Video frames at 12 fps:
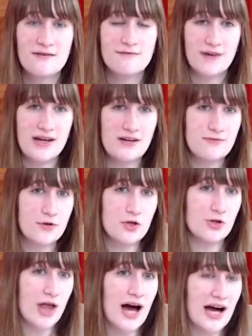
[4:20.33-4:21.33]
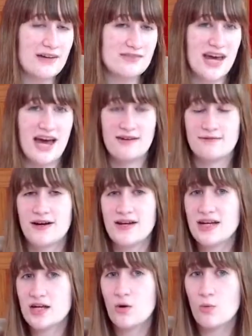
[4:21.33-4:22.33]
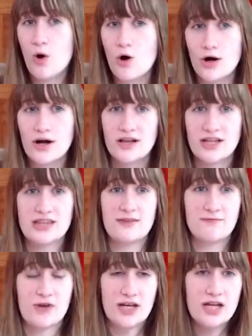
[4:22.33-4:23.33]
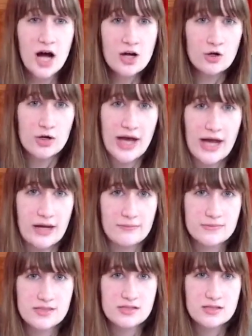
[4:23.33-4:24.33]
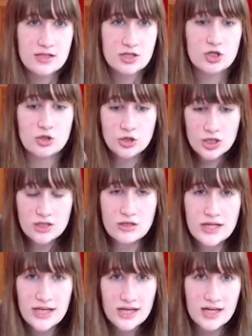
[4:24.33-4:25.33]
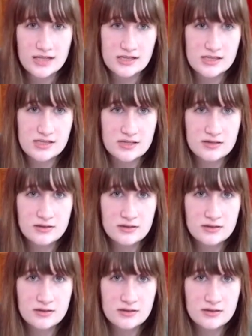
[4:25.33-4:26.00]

fighting for their lives and fighting in a war like the frickin' Hunger Games. They're little kids.